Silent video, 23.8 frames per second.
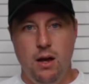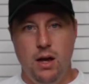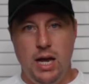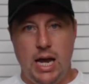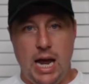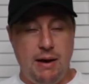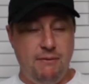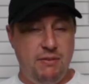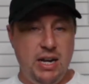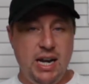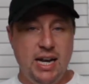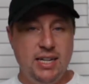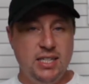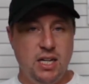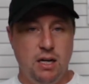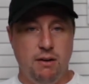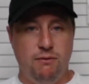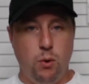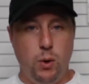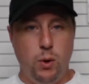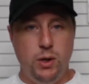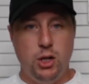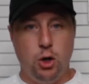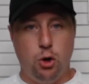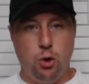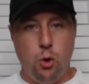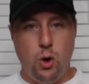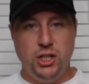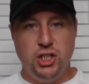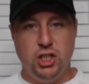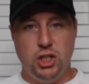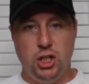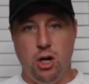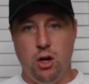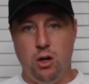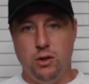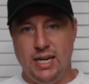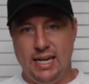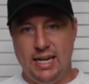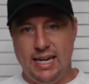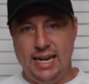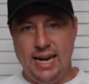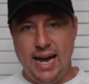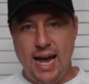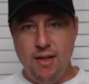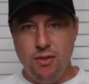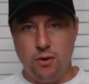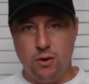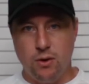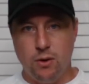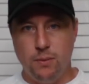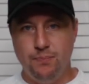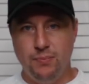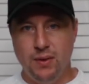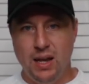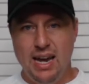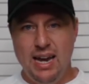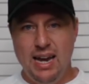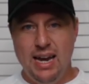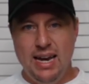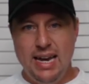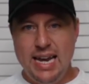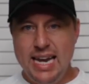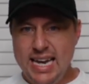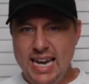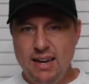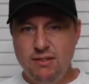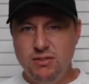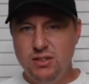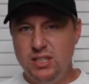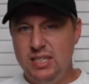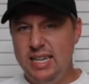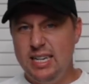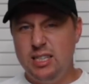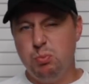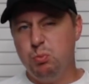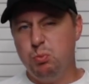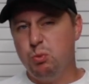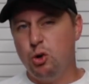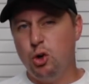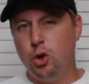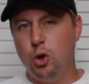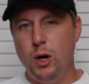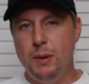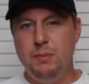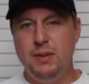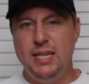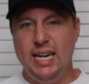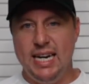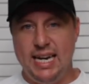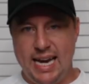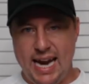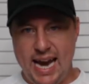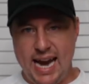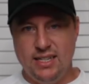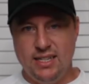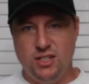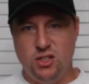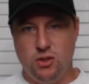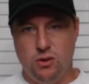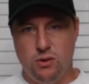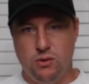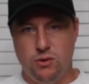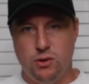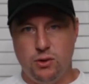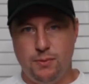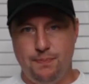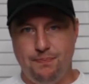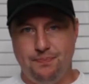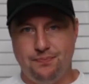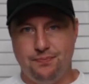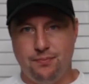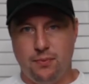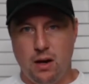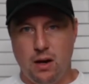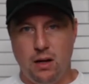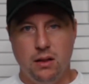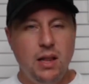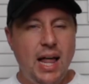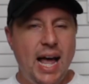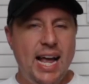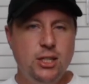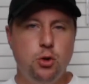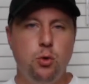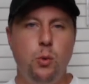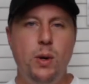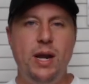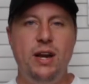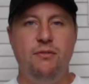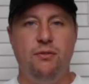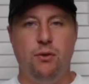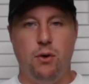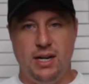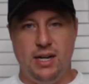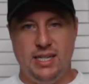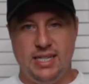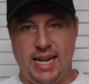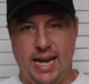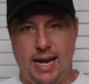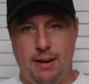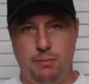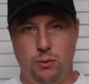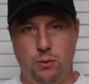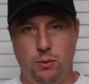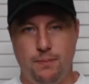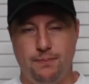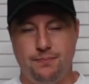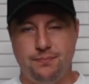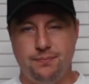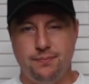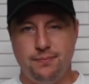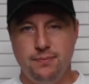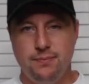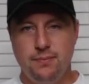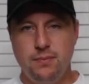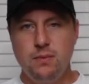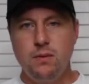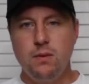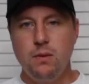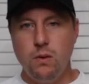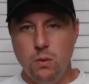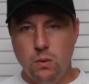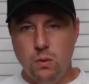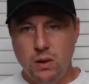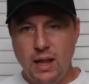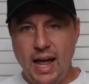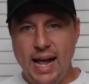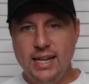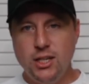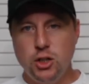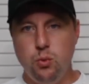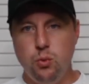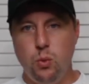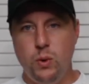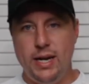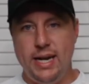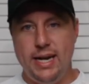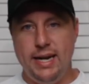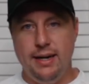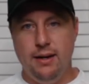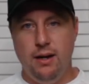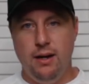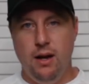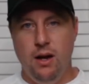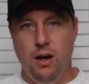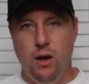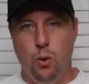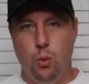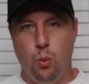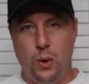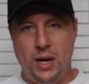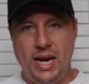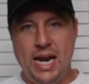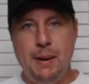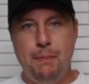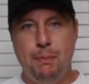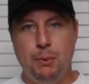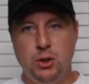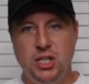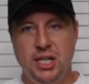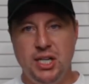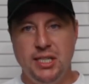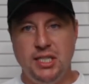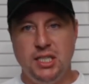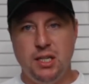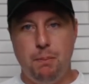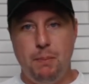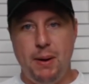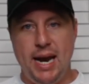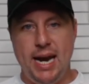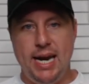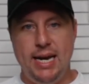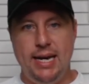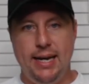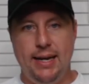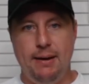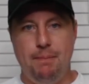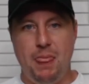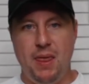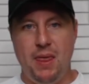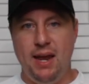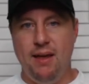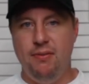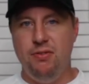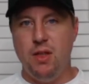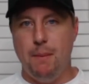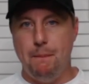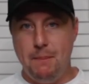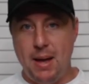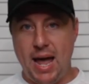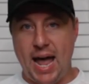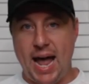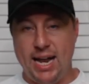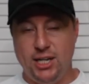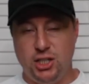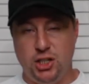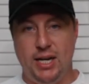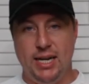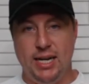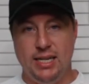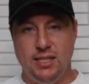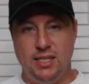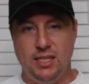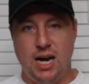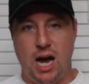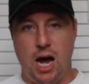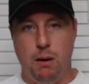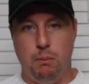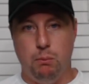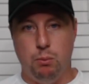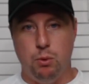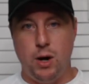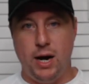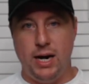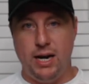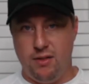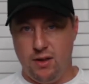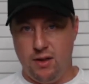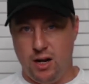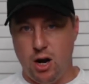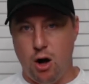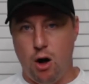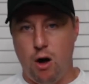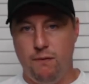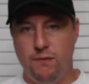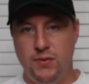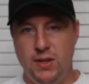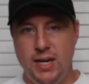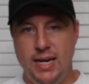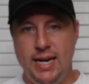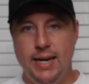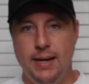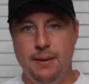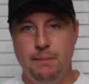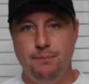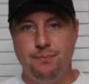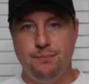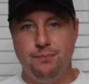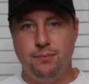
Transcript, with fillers: if he doesn't avoid the question altogether, he gives these cryptic answers. Last week, for example, when he participated in the match against Tom Brady, the golf thing,